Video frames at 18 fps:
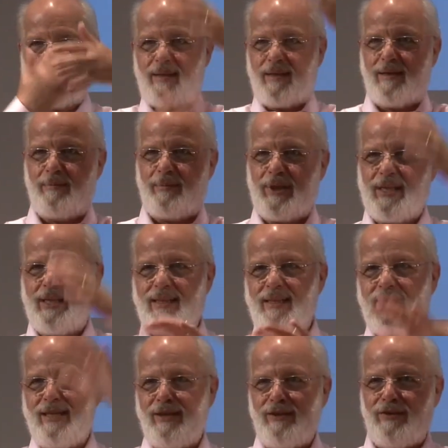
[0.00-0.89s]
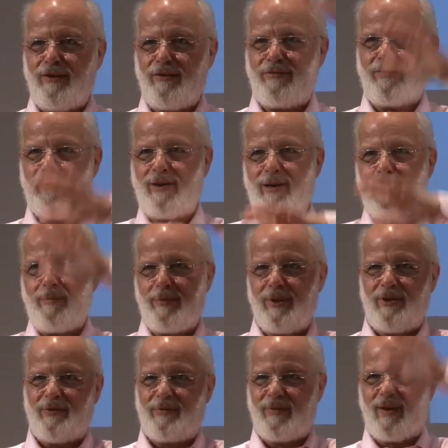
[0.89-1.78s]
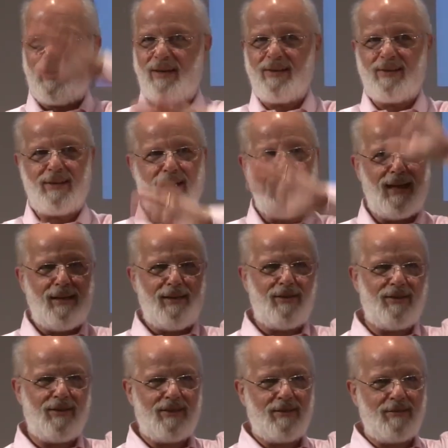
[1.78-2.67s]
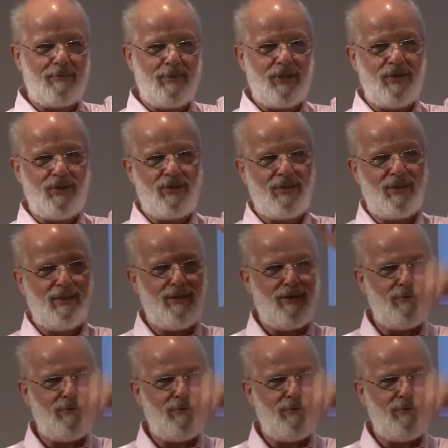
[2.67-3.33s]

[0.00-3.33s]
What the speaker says: completely uniform as far as land distribution,